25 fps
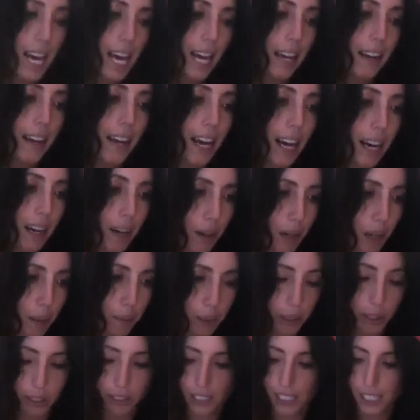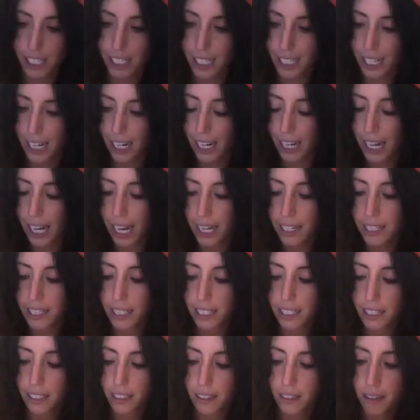Now I'm going to start
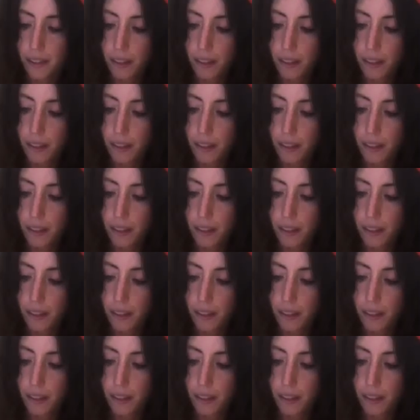adding